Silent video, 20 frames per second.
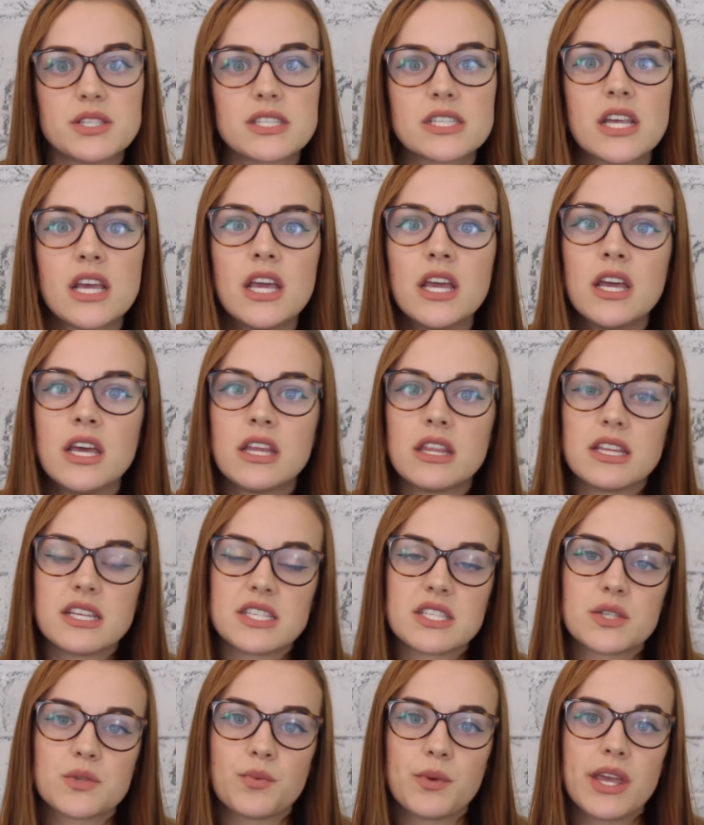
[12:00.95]
was
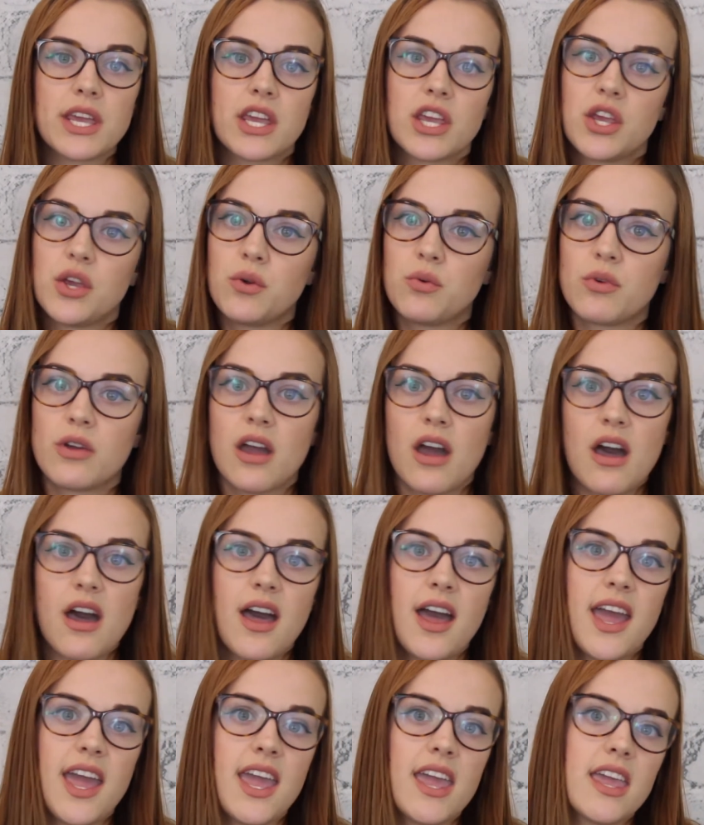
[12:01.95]
this sweet, cute
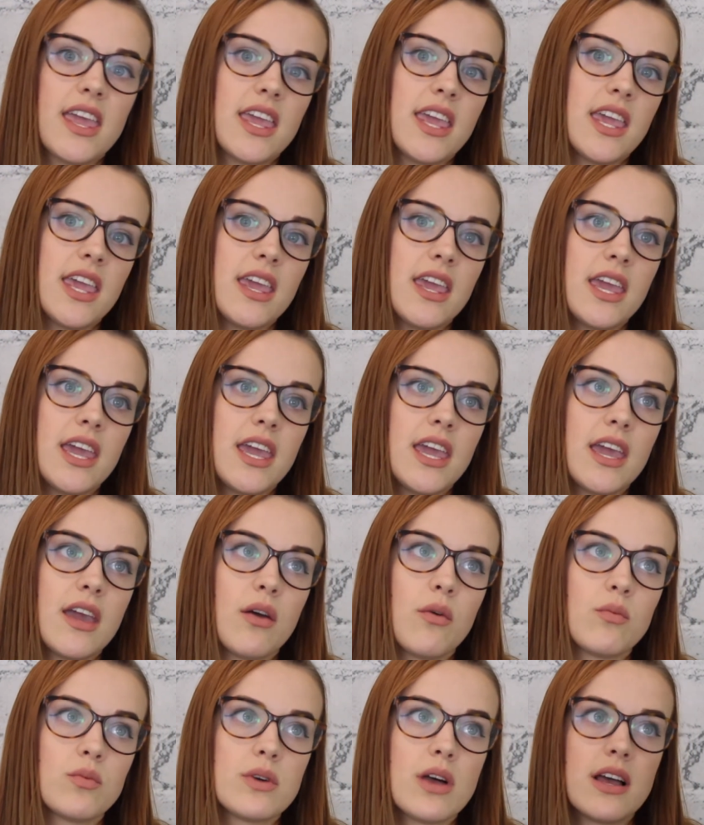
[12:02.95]
guy. He
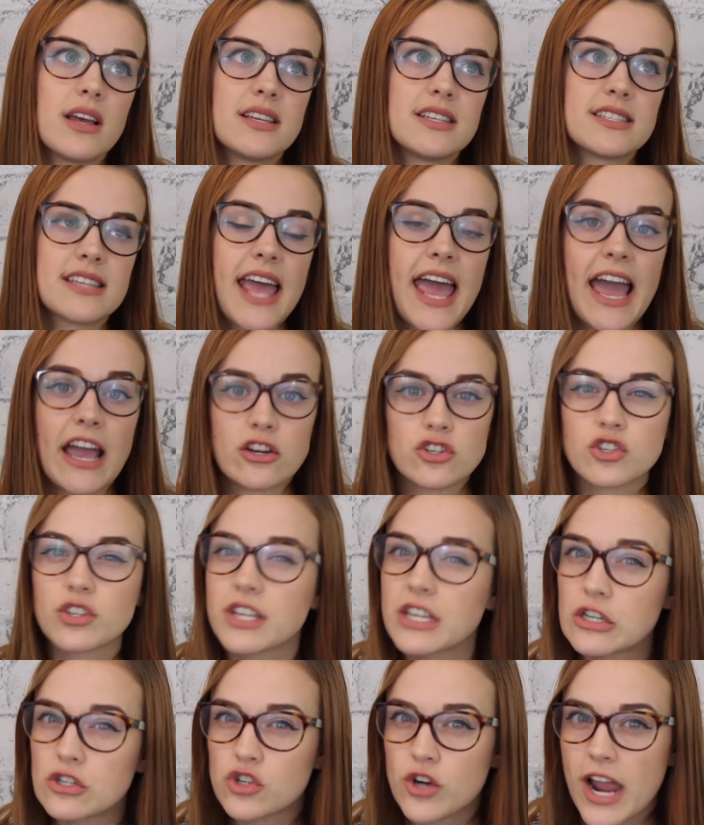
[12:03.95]
was
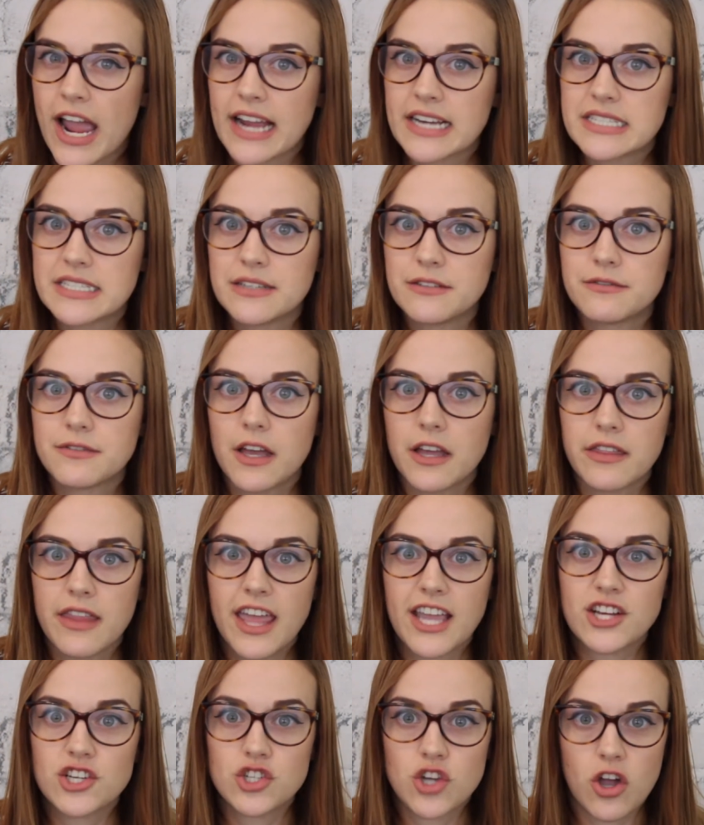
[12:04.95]
actually attractive,
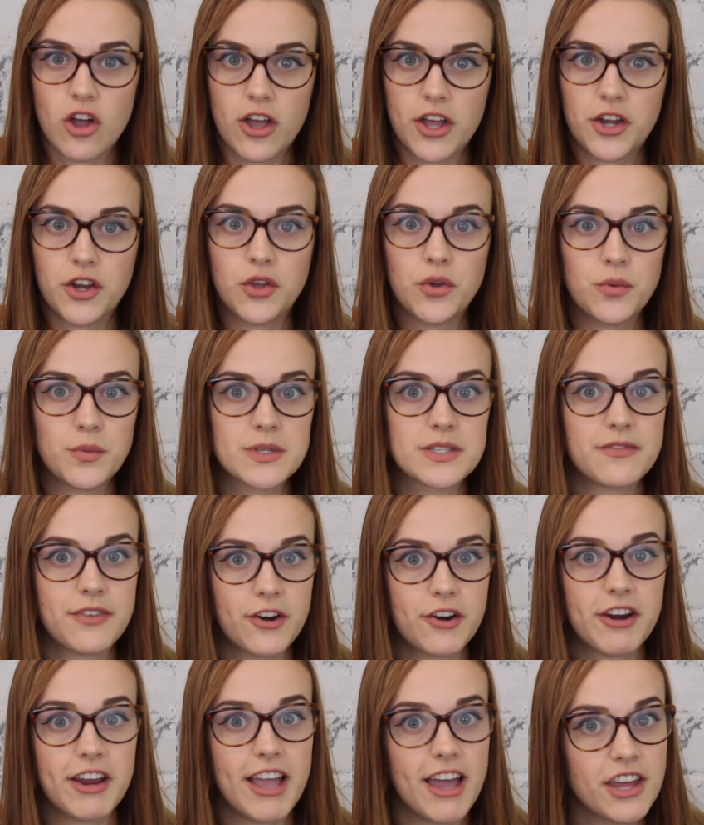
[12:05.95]
unlike John, who was
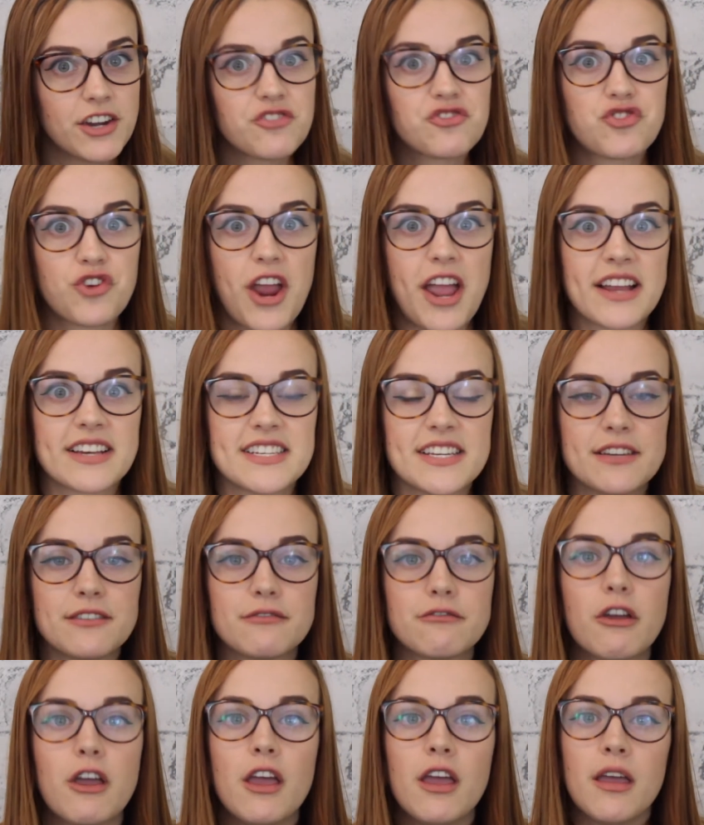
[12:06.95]
very
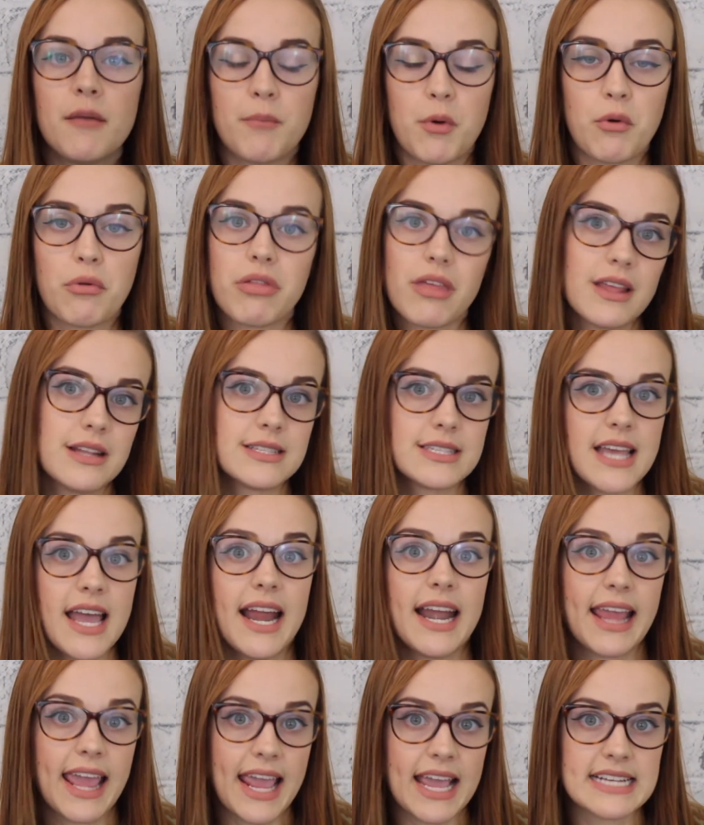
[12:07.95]
unattractive, both
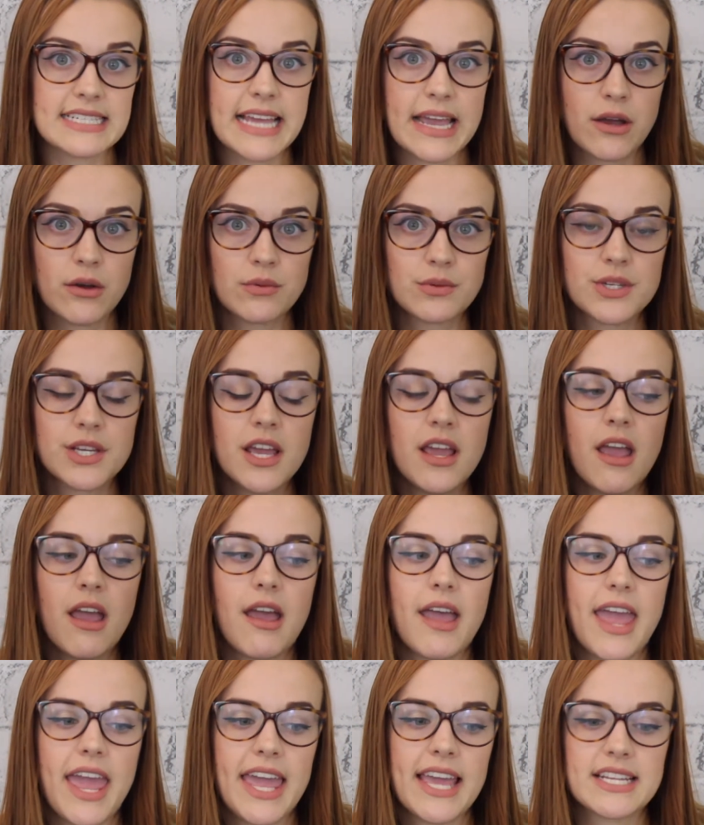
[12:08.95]
inside and out.
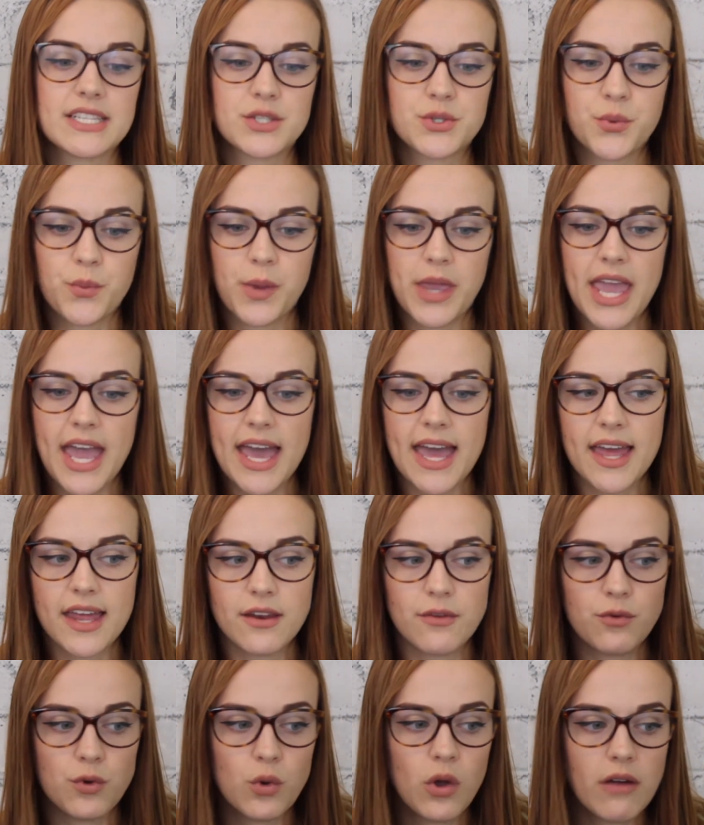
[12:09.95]
And so we had
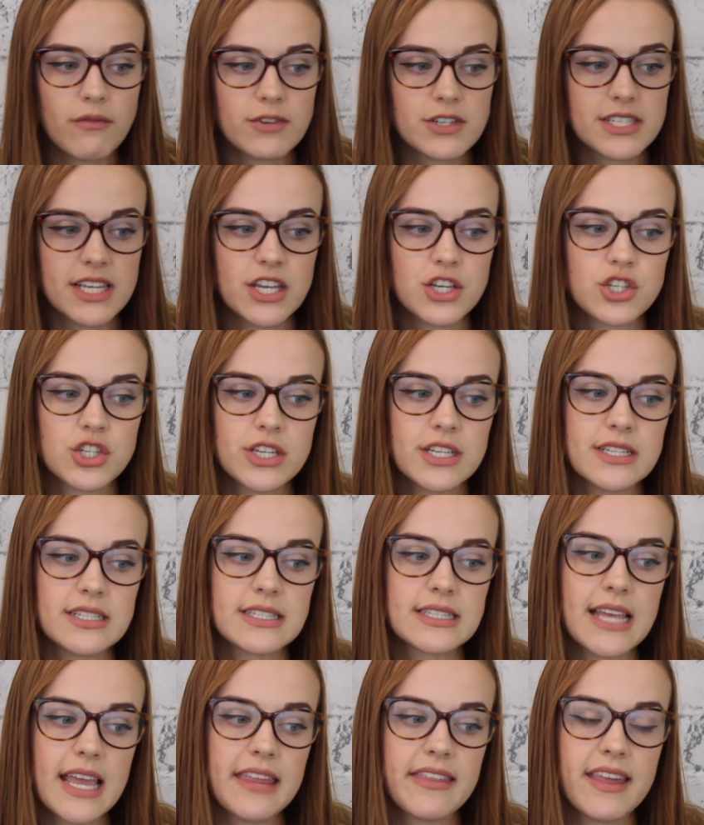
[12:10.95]
a few
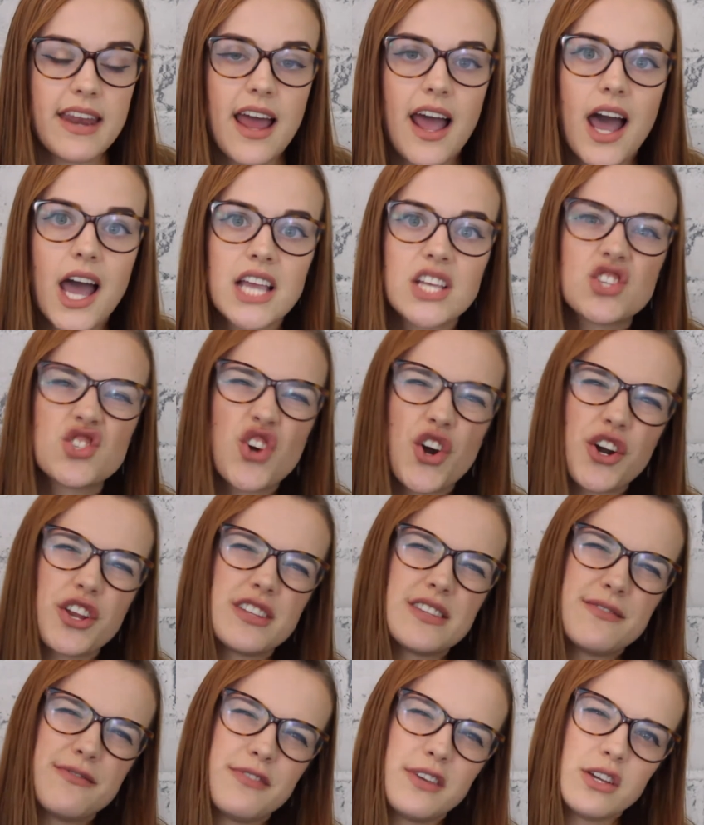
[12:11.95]
conversations, and then I
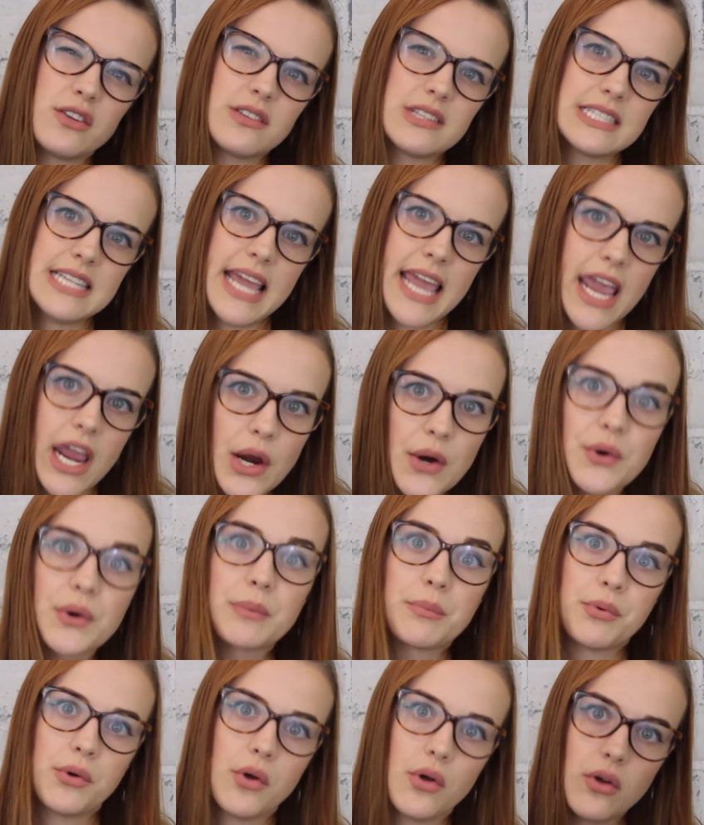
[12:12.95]
started to feel
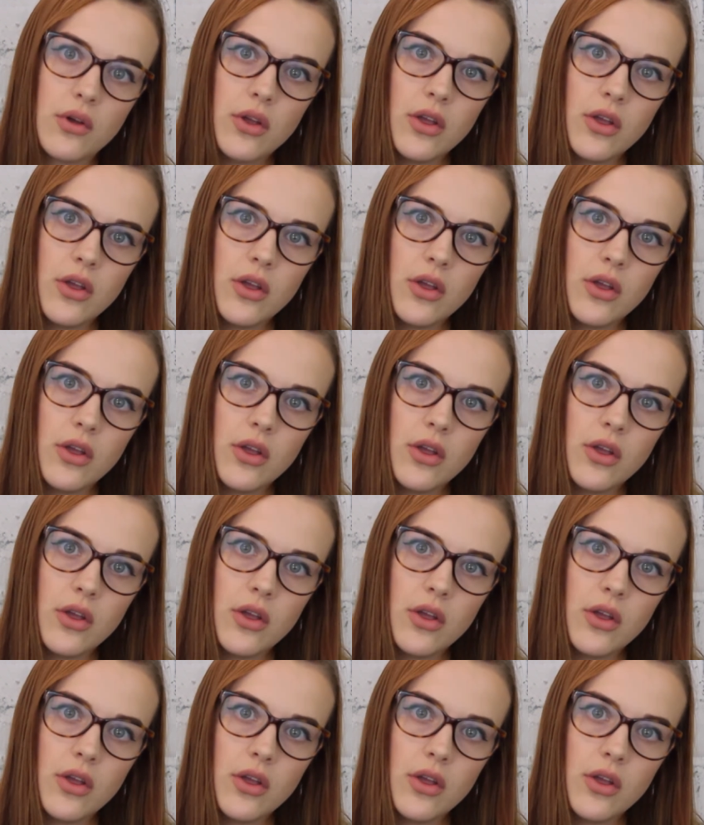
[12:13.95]
terrible